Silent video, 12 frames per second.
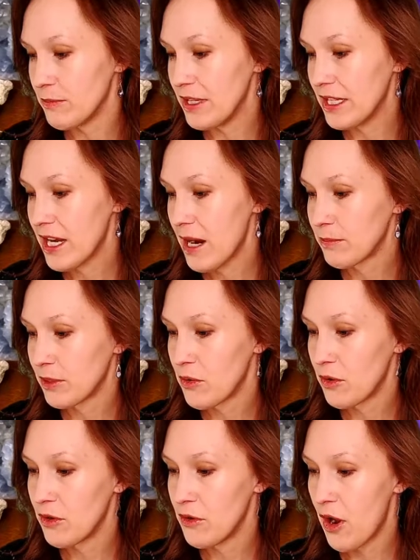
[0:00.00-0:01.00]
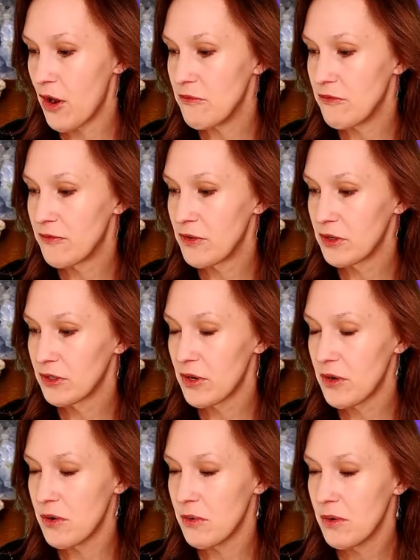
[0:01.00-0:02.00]
be Capricorn, uh,
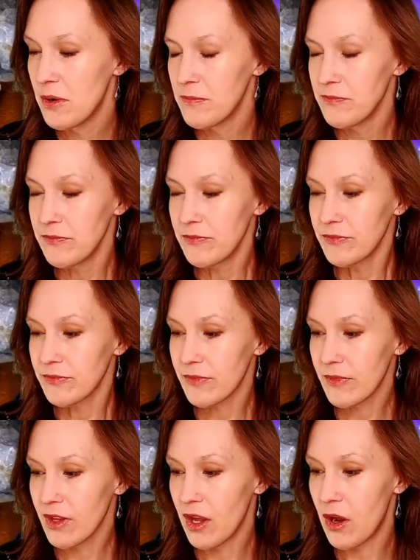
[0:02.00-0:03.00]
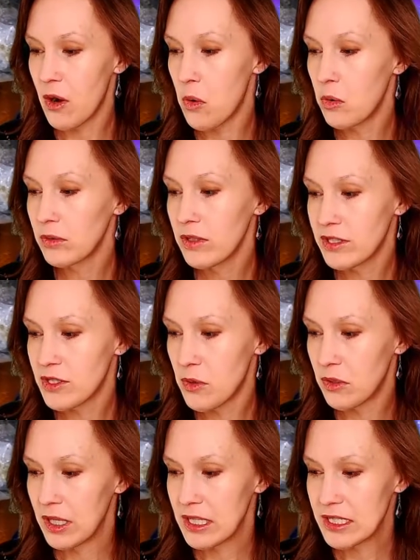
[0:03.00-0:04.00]
Virgo, uh, or a
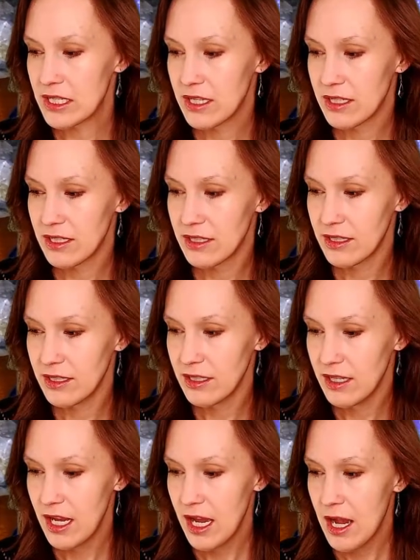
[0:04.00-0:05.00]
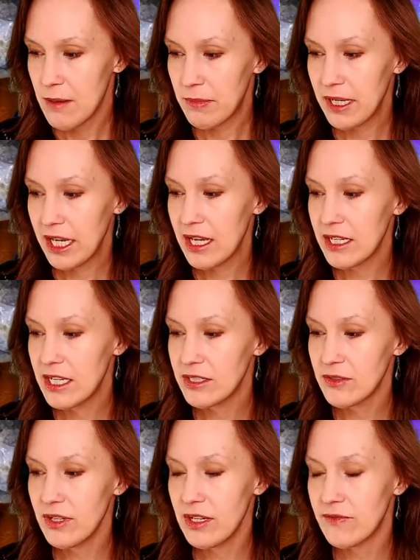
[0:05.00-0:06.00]
Taurus. But again, he
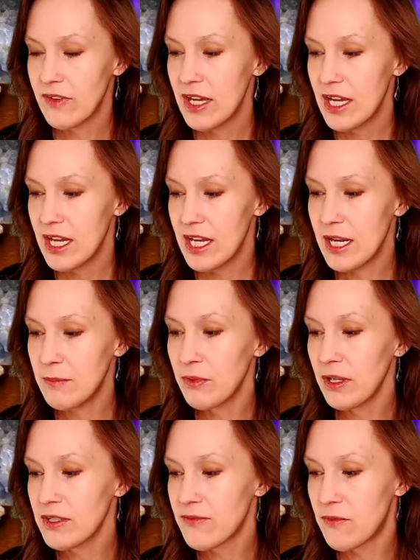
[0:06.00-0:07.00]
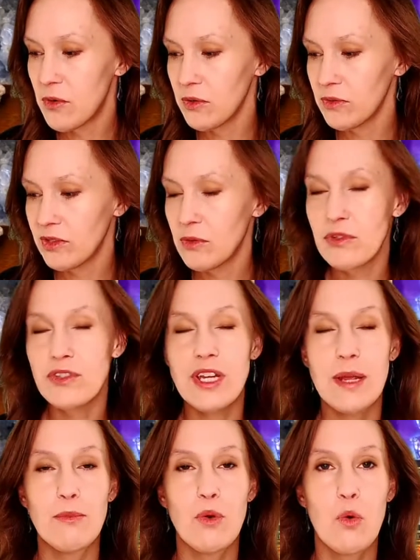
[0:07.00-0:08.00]
sort of, he brings forward those
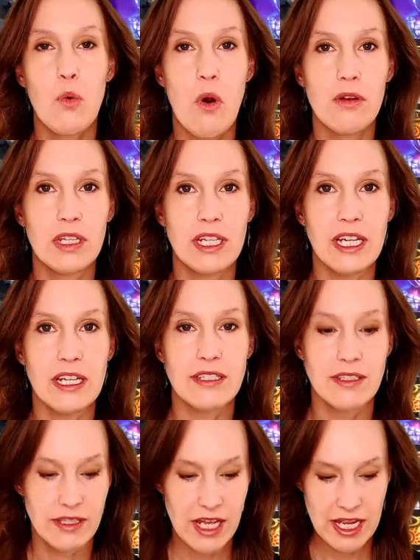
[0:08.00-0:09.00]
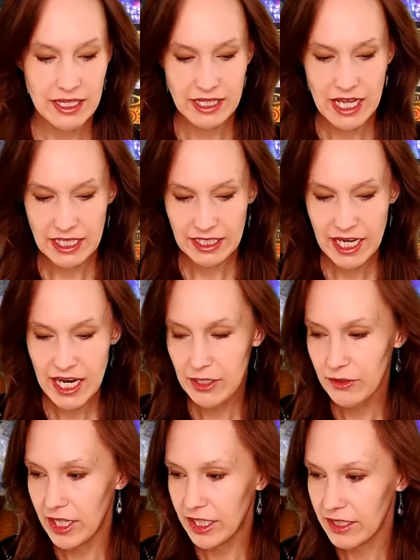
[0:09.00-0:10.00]
same qualities, that, that
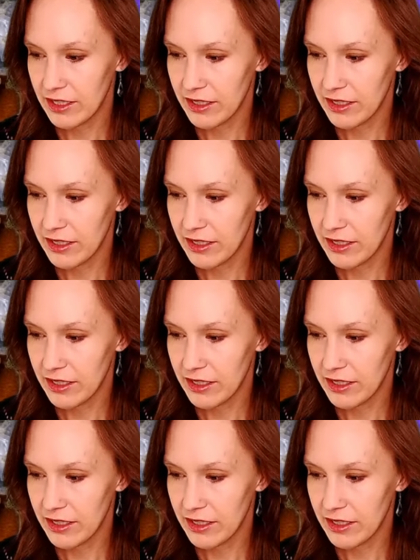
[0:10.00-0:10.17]
caring,